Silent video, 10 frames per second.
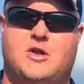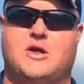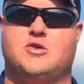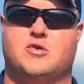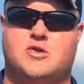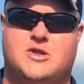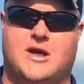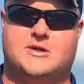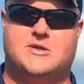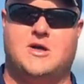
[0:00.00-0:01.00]
That's your
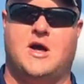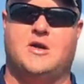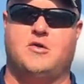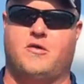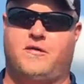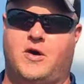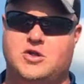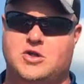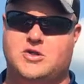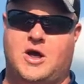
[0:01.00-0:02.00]
insecticide and your
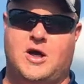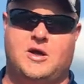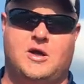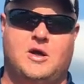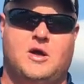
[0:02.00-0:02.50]
fungicide.